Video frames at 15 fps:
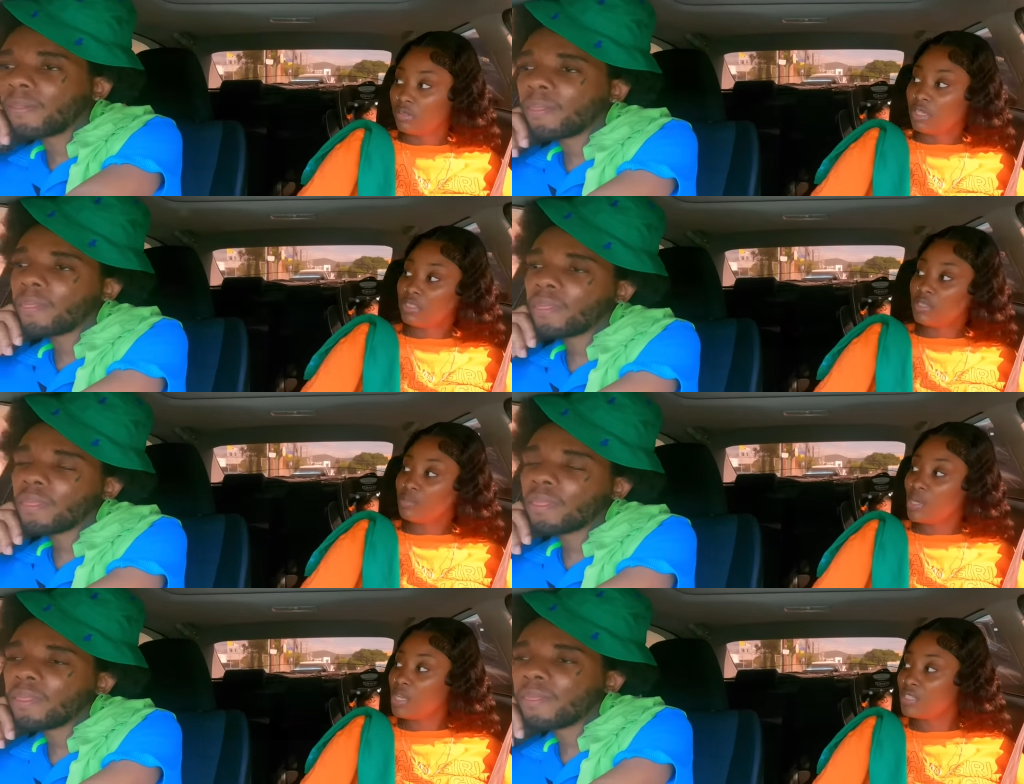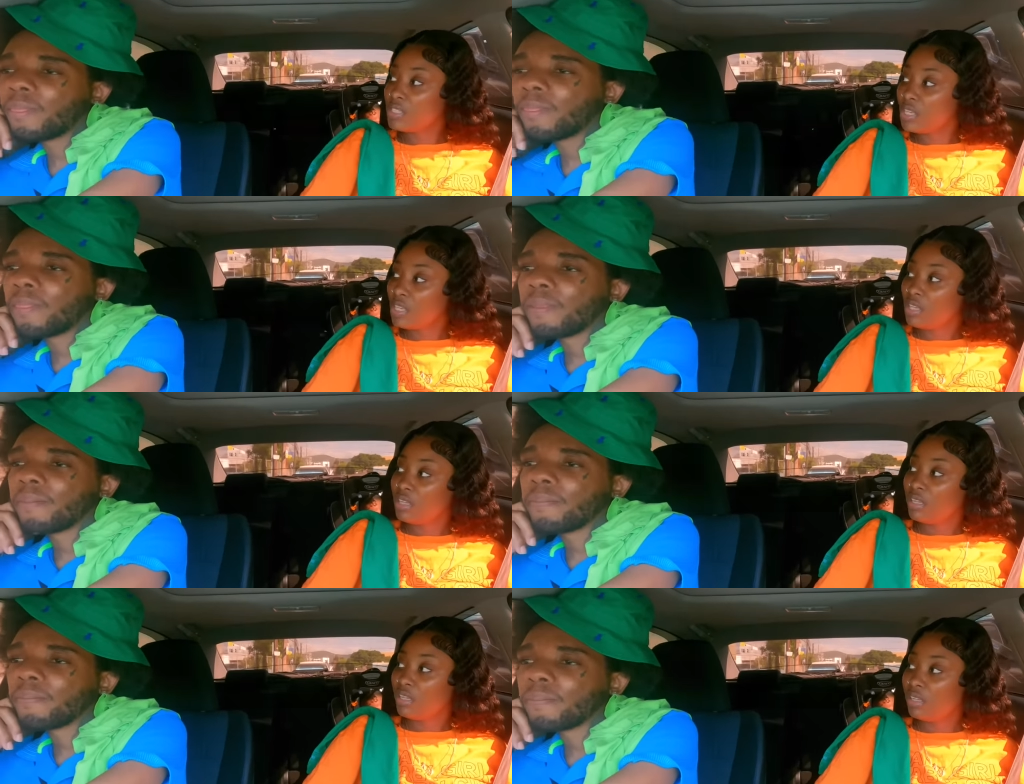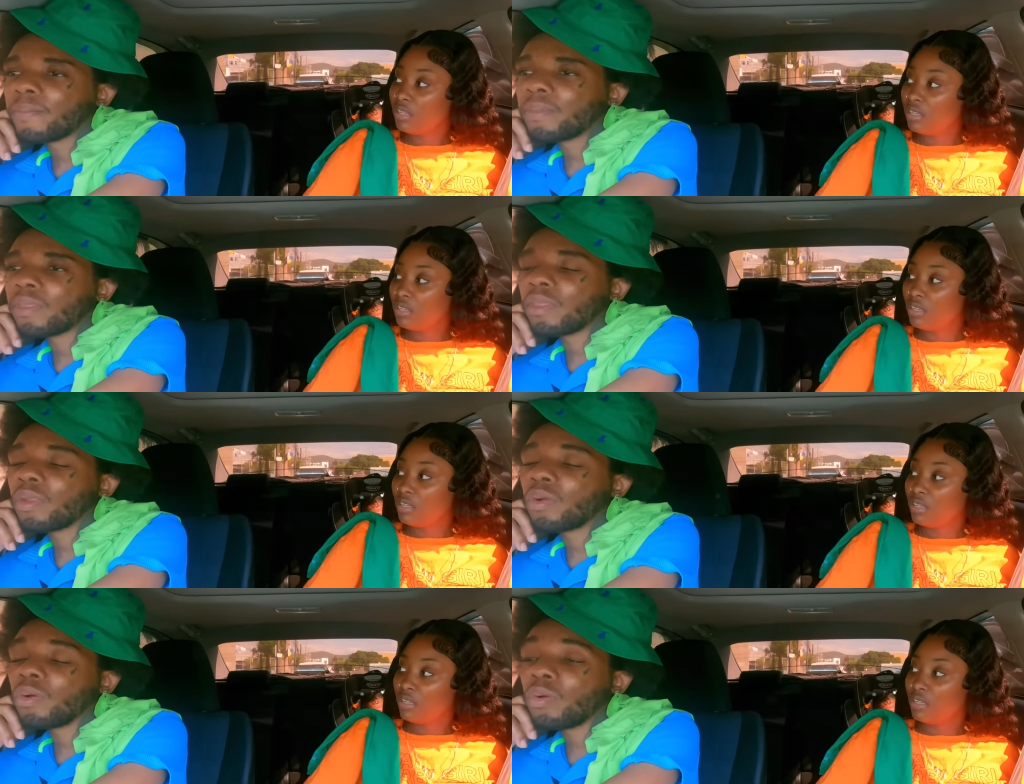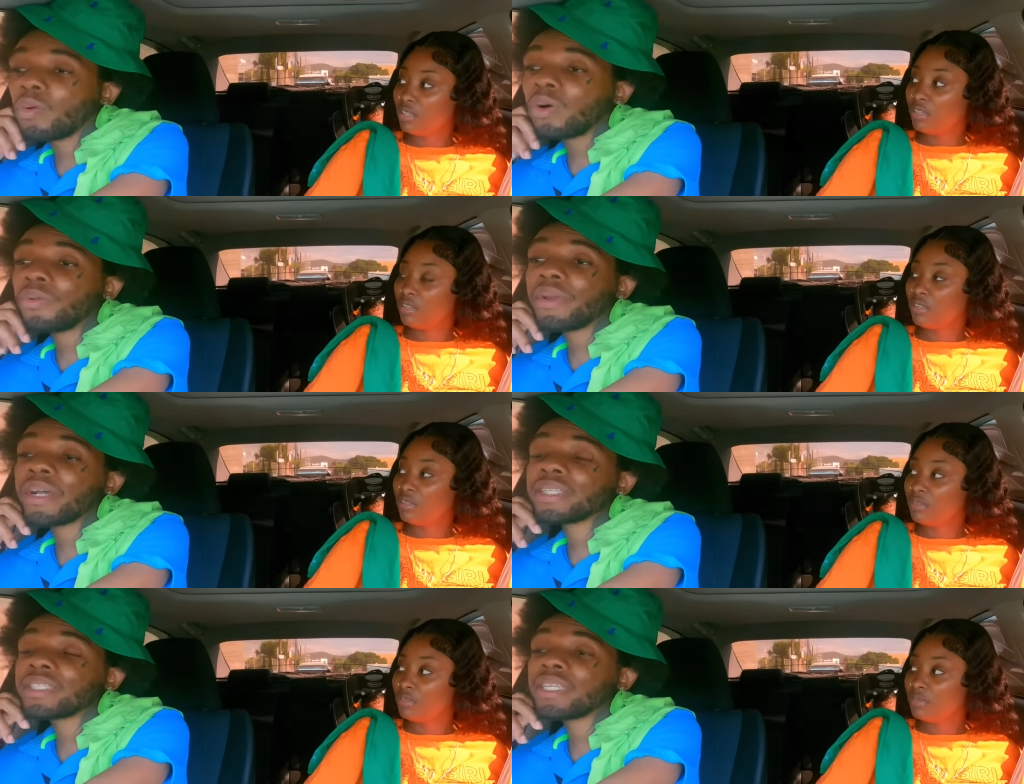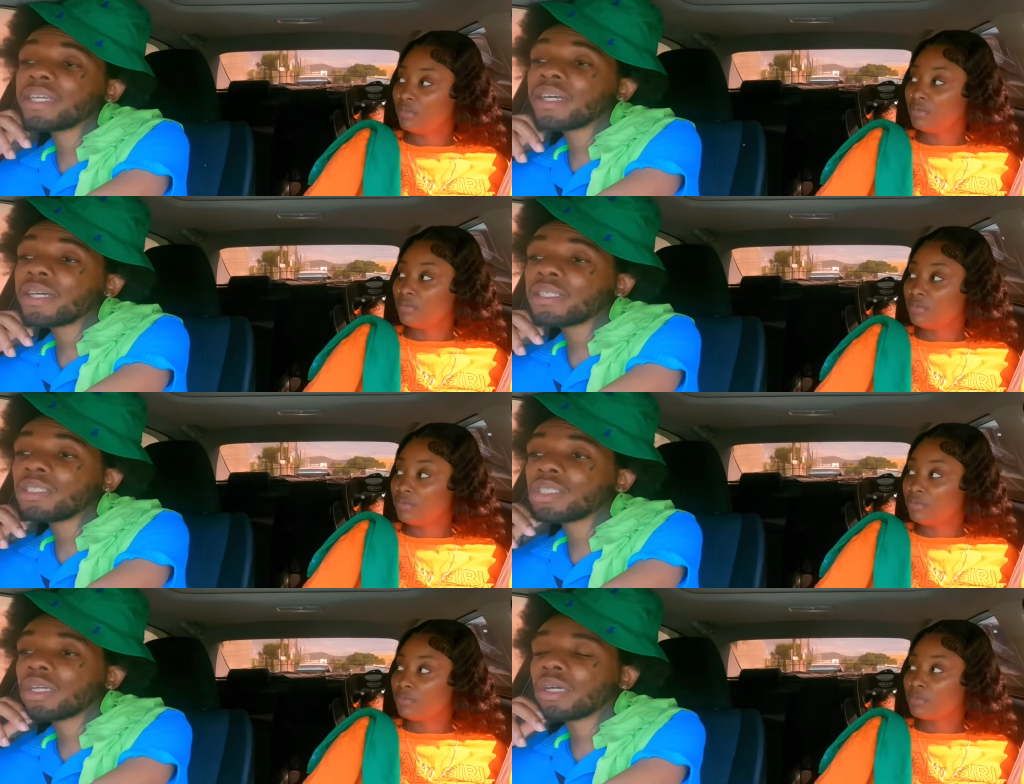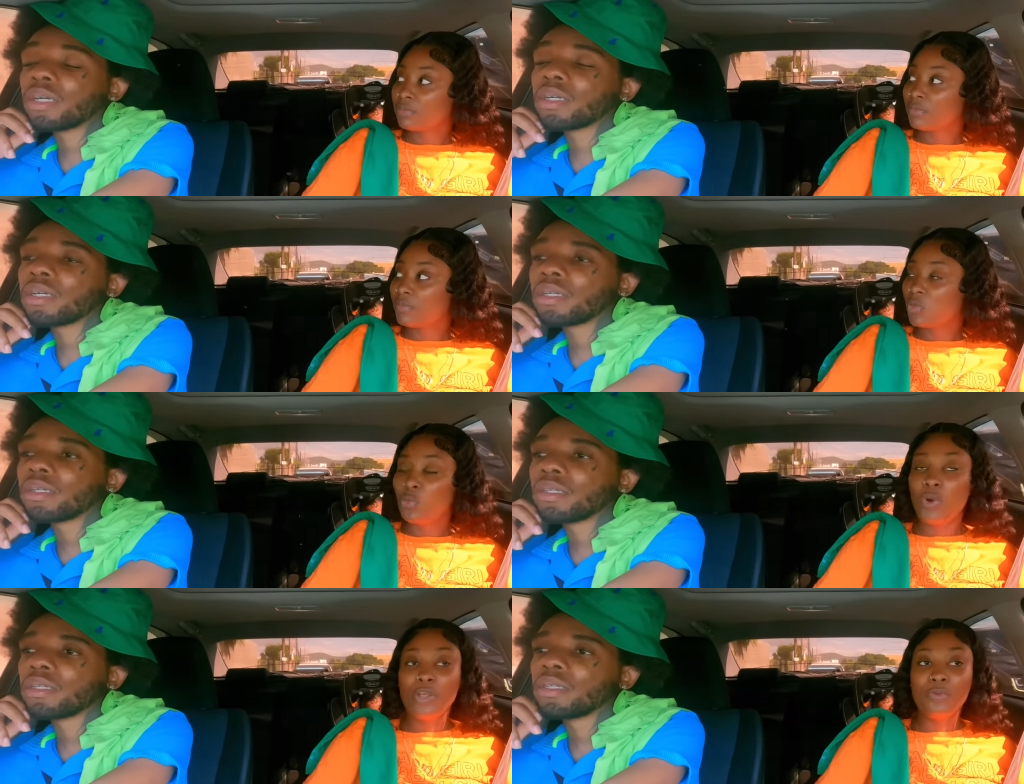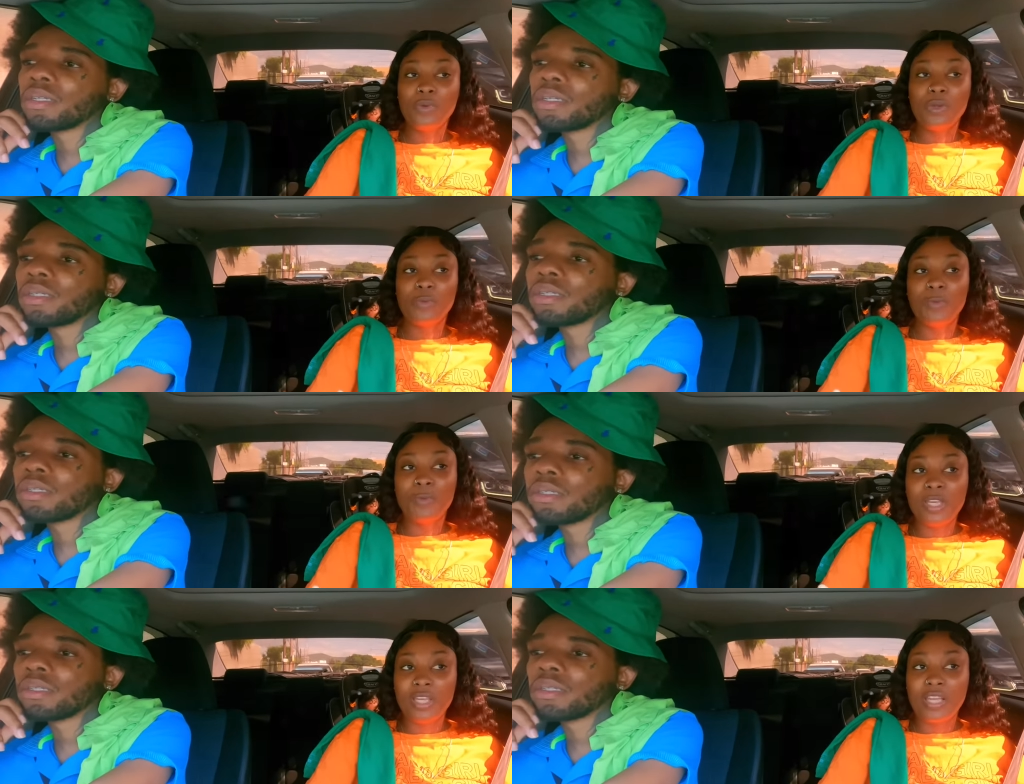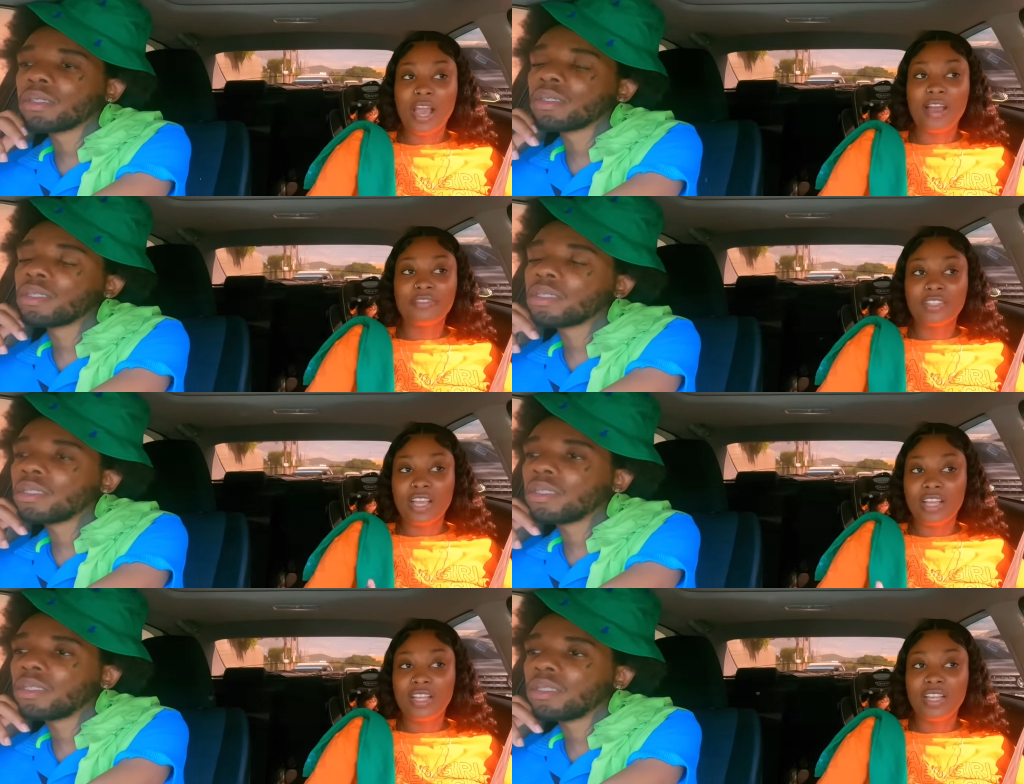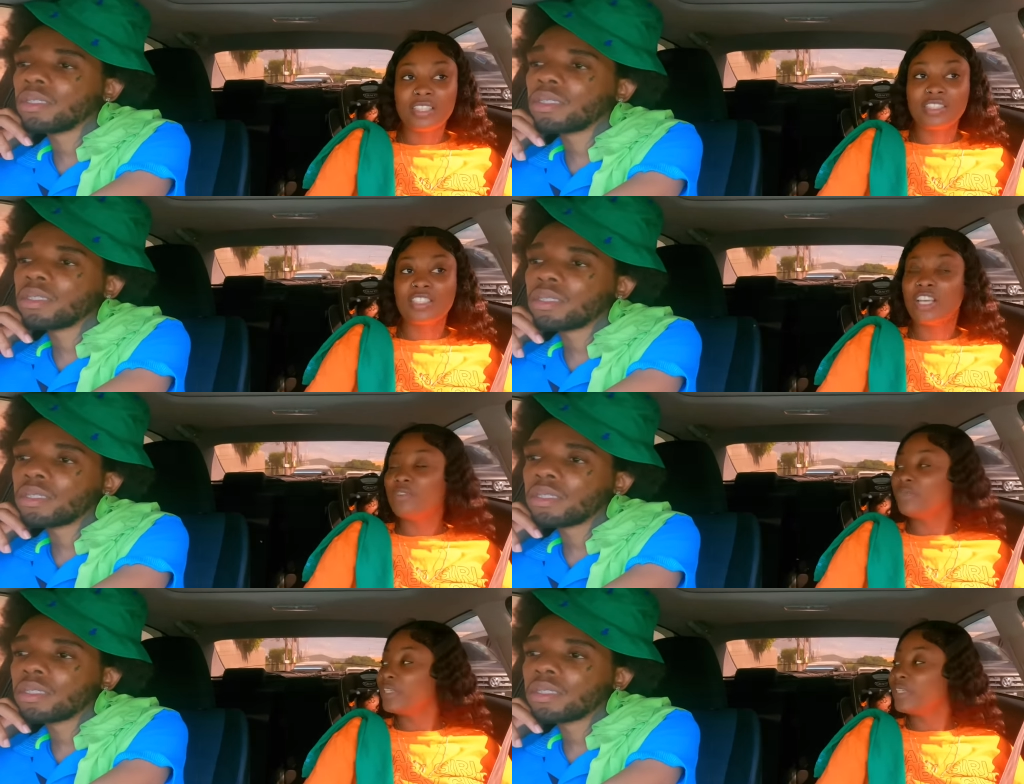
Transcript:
Speaker 1: You see me I say?
Speaker 2: When we see contract.
Speaker 1: When we be after election,